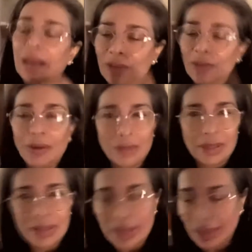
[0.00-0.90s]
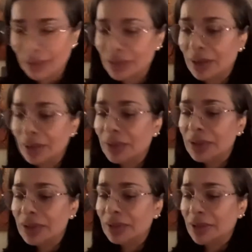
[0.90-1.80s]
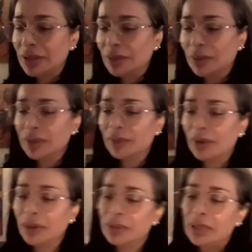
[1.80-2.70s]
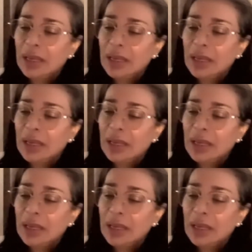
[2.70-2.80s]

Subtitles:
I wrote this down, so I'm going to read you what I wrote.